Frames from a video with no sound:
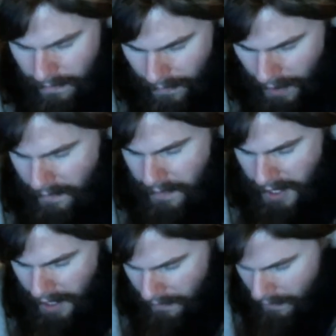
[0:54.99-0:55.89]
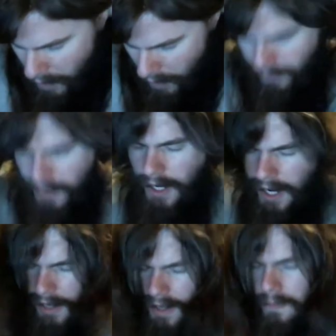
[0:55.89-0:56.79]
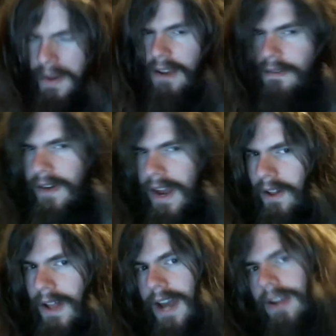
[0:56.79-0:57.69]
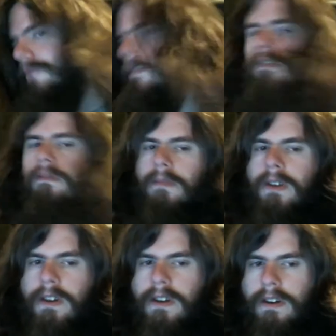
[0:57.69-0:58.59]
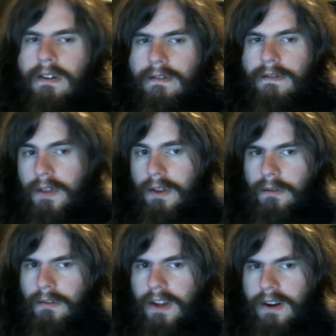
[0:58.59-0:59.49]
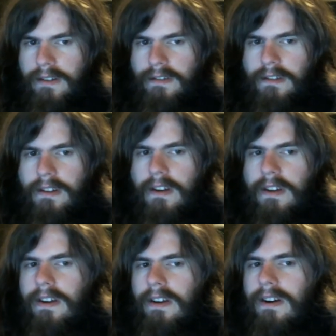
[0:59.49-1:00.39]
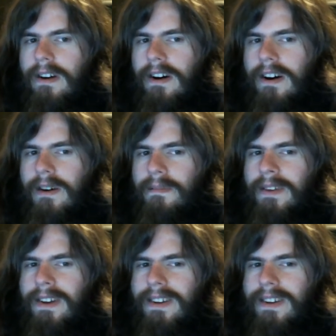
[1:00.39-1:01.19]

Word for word: I've been involved in anti pedophile activism for those years. Um,